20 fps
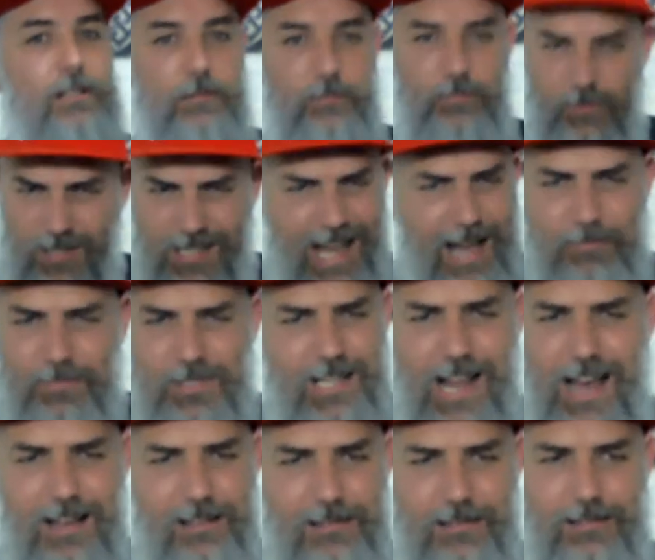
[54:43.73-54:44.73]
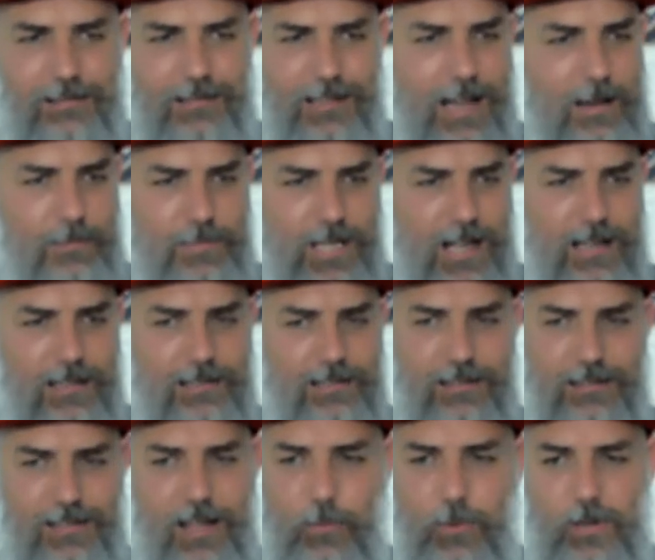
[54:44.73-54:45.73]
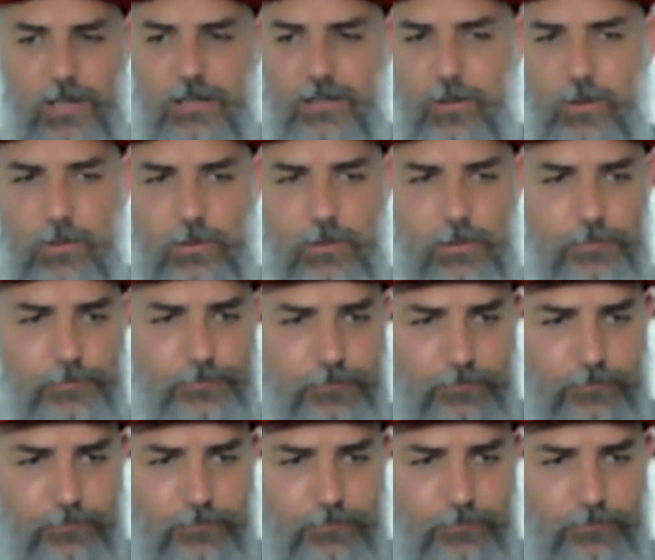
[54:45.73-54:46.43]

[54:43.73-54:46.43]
It's lime slice. Lime slice, is that what it's called?